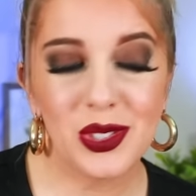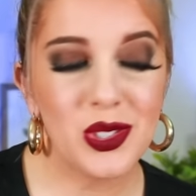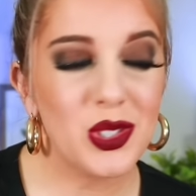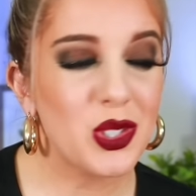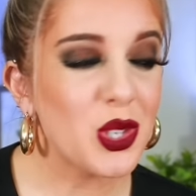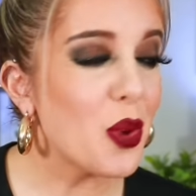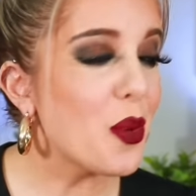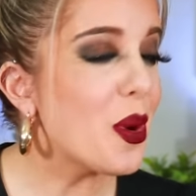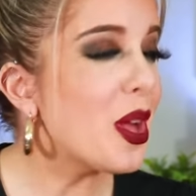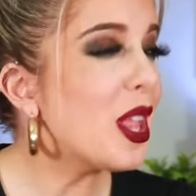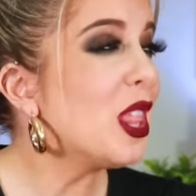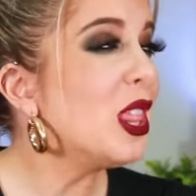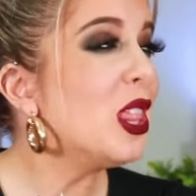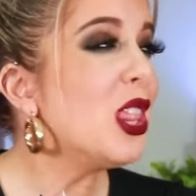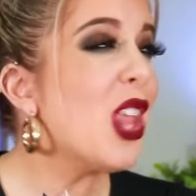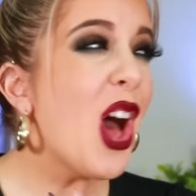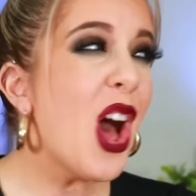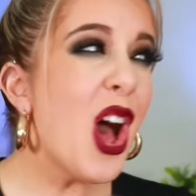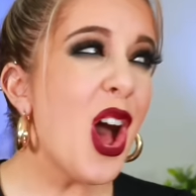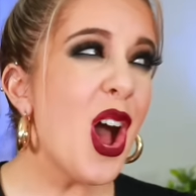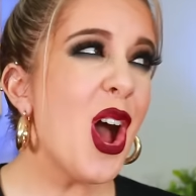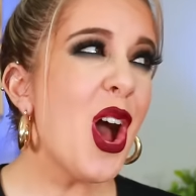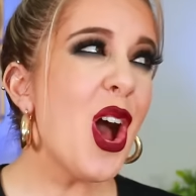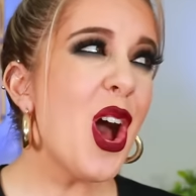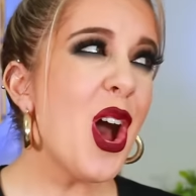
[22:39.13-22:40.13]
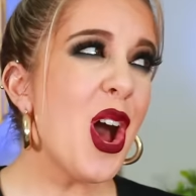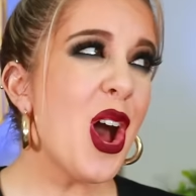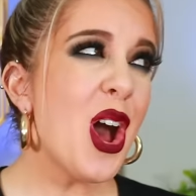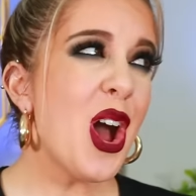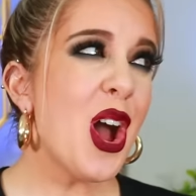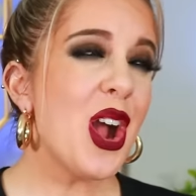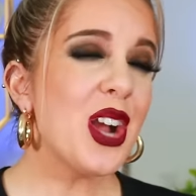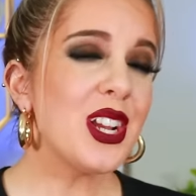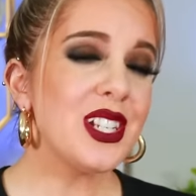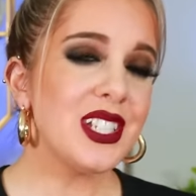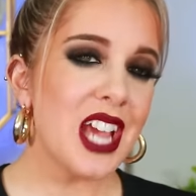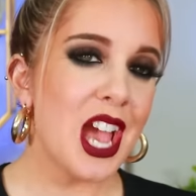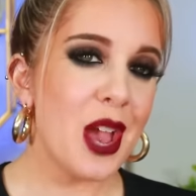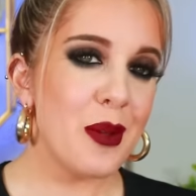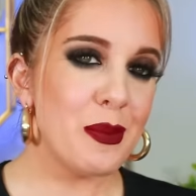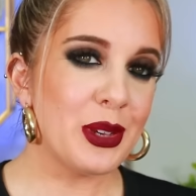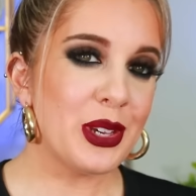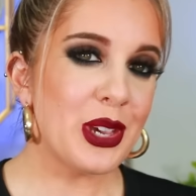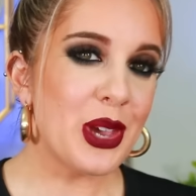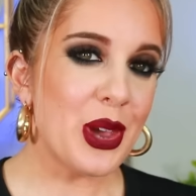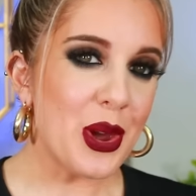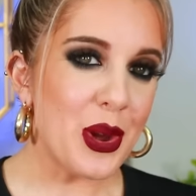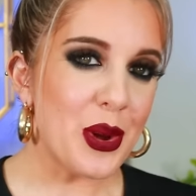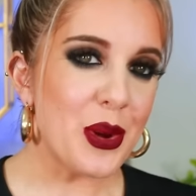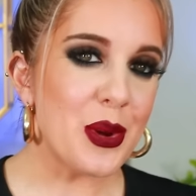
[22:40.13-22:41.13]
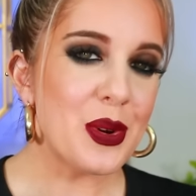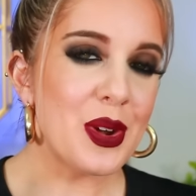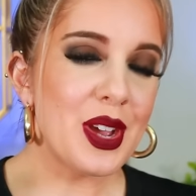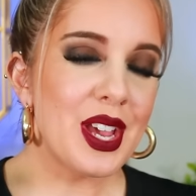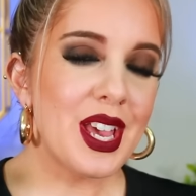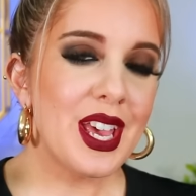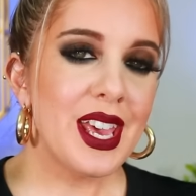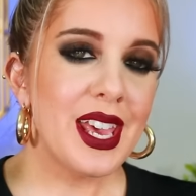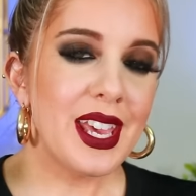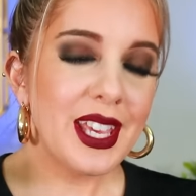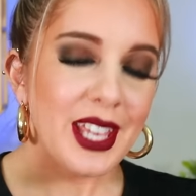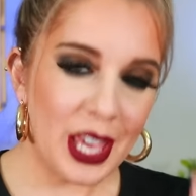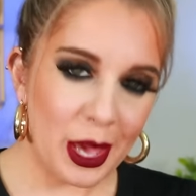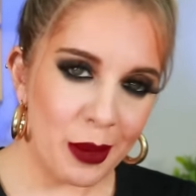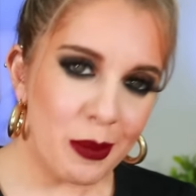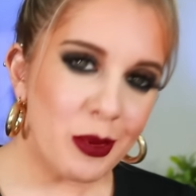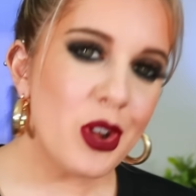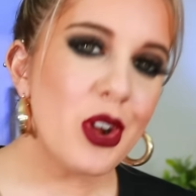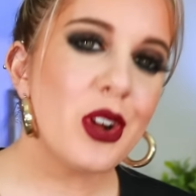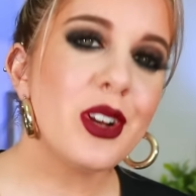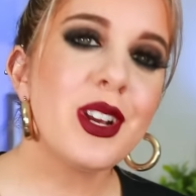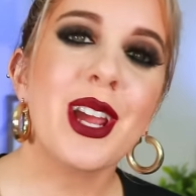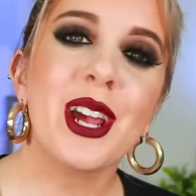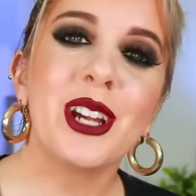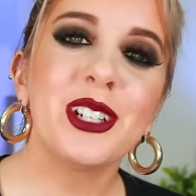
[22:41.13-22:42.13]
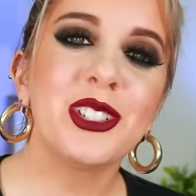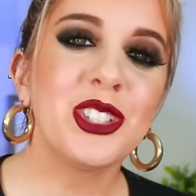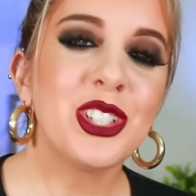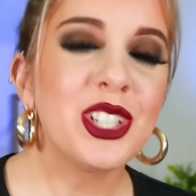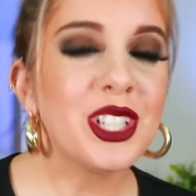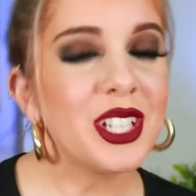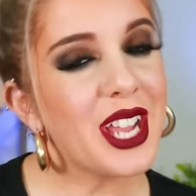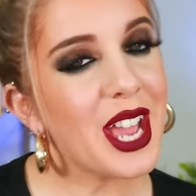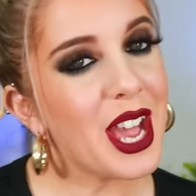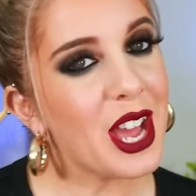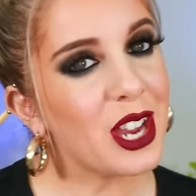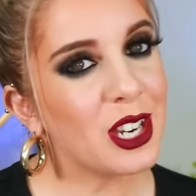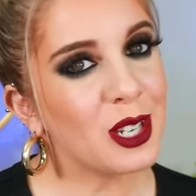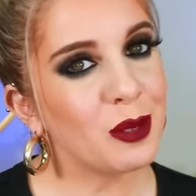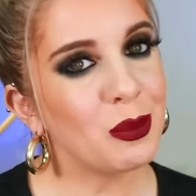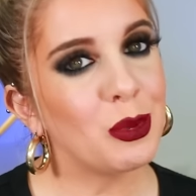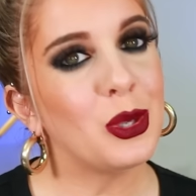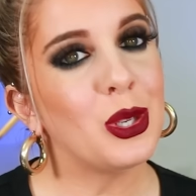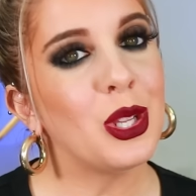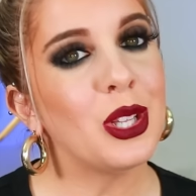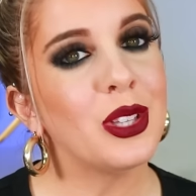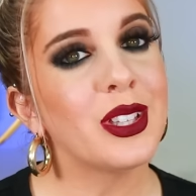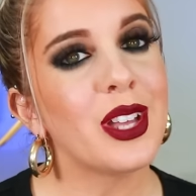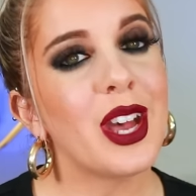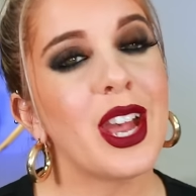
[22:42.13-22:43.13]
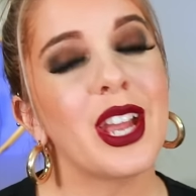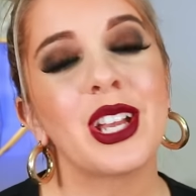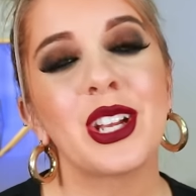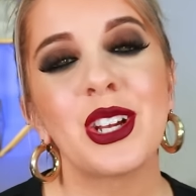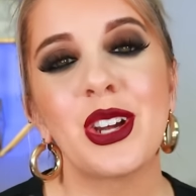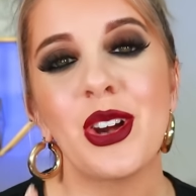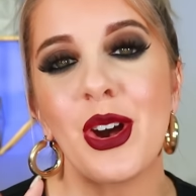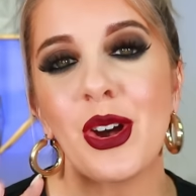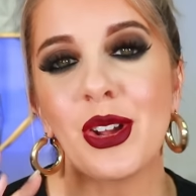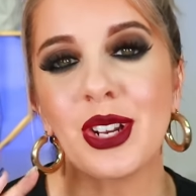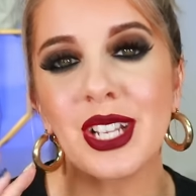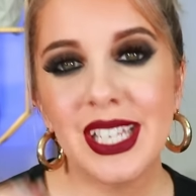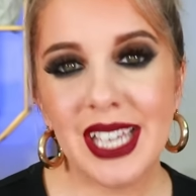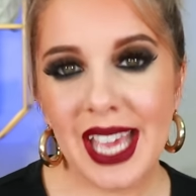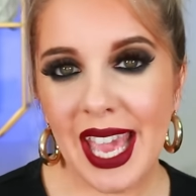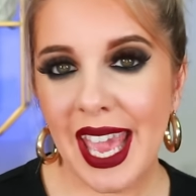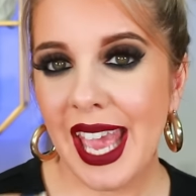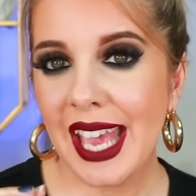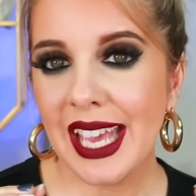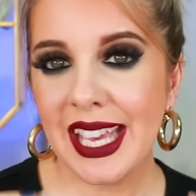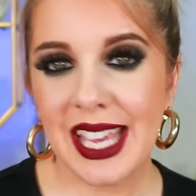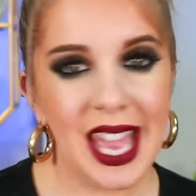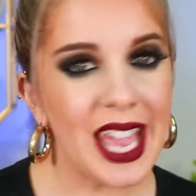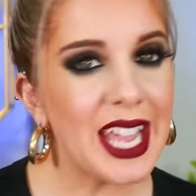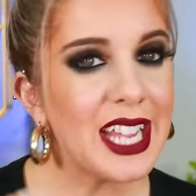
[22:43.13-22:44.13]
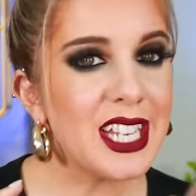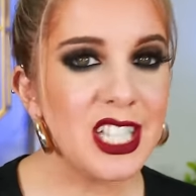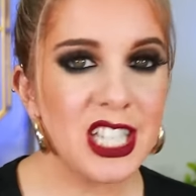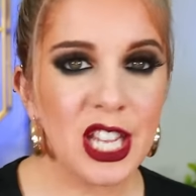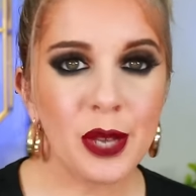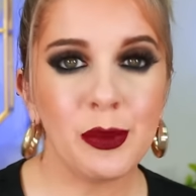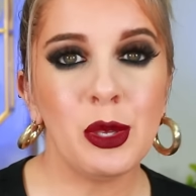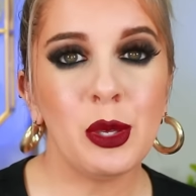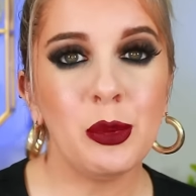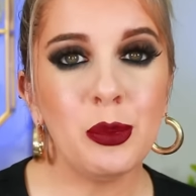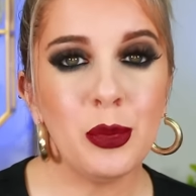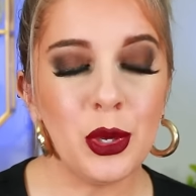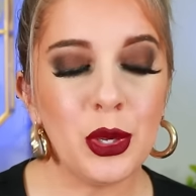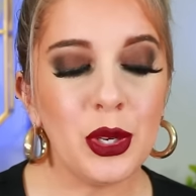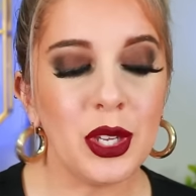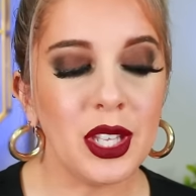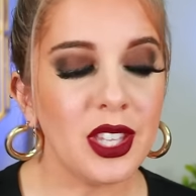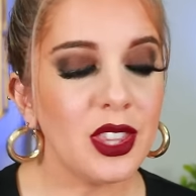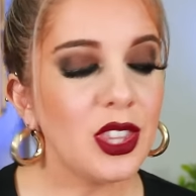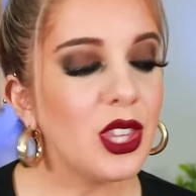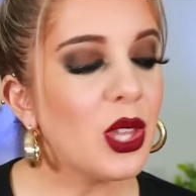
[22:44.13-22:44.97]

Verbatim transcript: So a long time ago, Kim Kardashian had her beauty line called KKW Beauty.